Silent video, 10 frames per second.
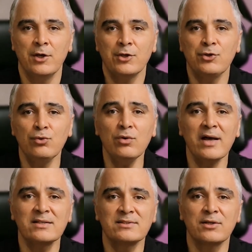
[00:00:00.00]
You
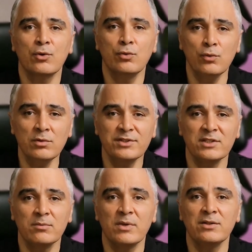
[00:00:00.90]
as the whole
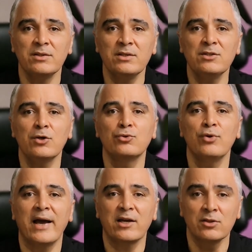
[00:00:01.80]
team need
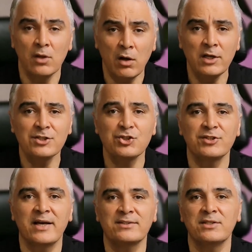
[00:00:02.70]
to
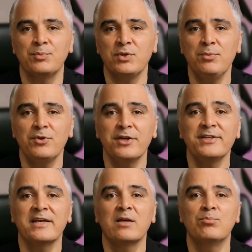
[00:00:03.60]
acknowledge that a
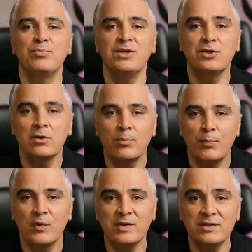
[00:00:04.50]
PBI can be
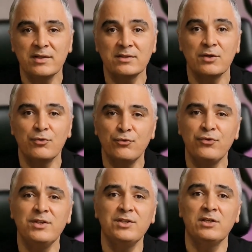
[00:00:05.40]
completed
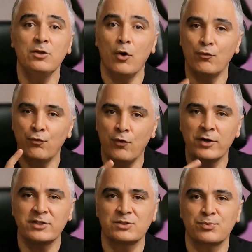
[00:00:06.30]
within
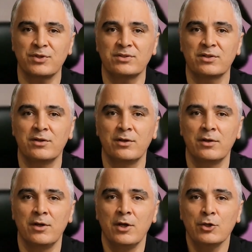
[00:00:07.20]
one sprint.
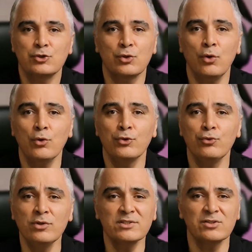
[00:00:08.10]
So
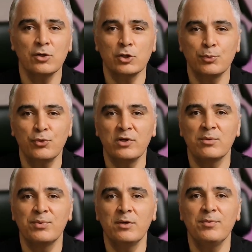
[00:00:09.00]
you start
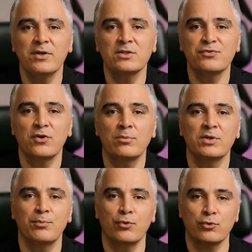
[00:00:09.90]
pulling PBIs from
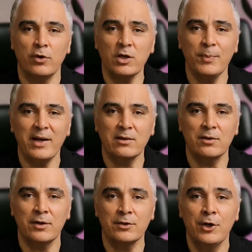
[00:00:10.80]
the product
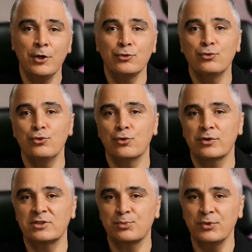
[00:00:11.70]
backlog to
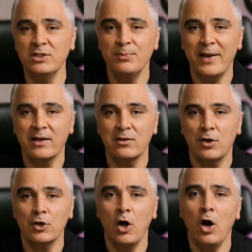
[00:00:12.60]
your sprint
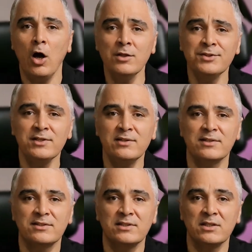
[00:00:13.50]
backlog until
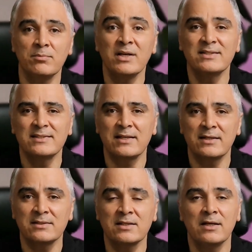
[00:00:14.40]
the team
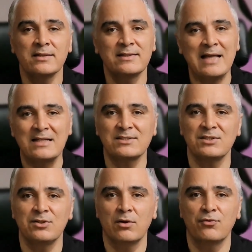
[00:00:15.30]
says that's
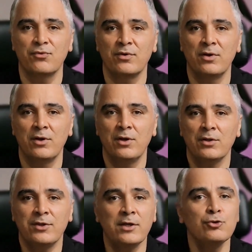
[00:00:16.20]
enough.
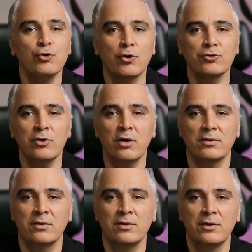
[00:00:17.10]
Then you are
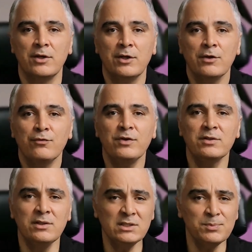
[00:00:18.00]
done.
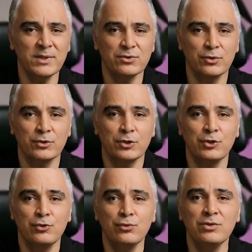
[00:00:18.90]
With this method,
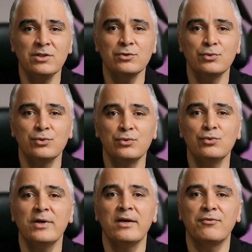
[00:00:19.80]
you need to
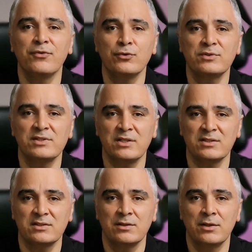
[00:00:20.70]
do a few
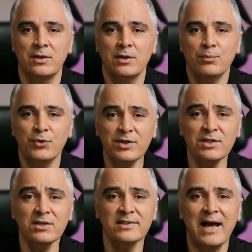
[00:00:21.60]
things.
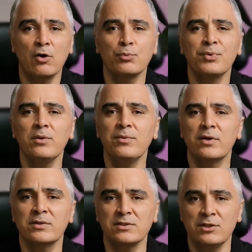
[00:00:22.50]
Breaking down
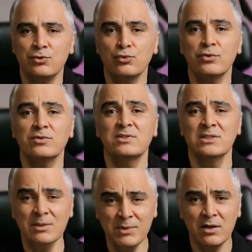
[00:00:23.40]
PBIs into
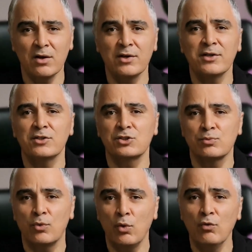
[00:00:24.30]
similarly
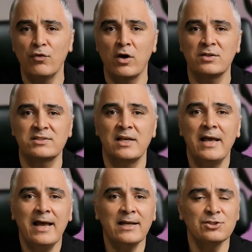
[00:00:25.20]
small ones
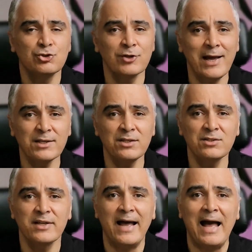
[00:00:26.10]
and
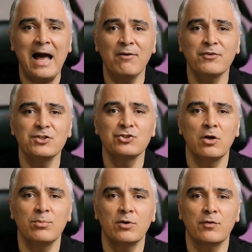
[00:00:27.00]
tracking the average
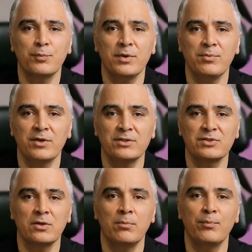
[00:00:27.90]
number of
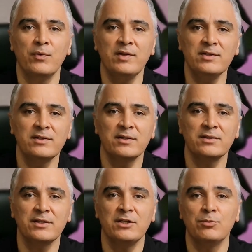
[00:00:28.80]
PBIs
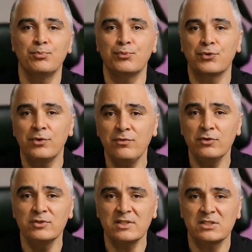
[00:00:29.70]
completed in
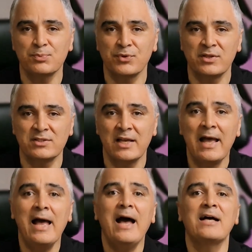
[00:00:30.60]
previous sprints
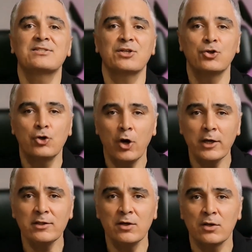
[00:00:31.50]
as a
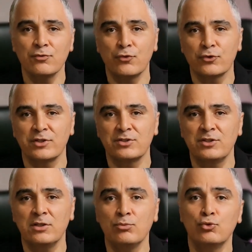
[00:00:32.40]
guideline for the
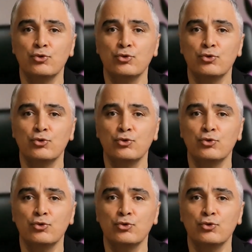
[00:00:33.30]
team to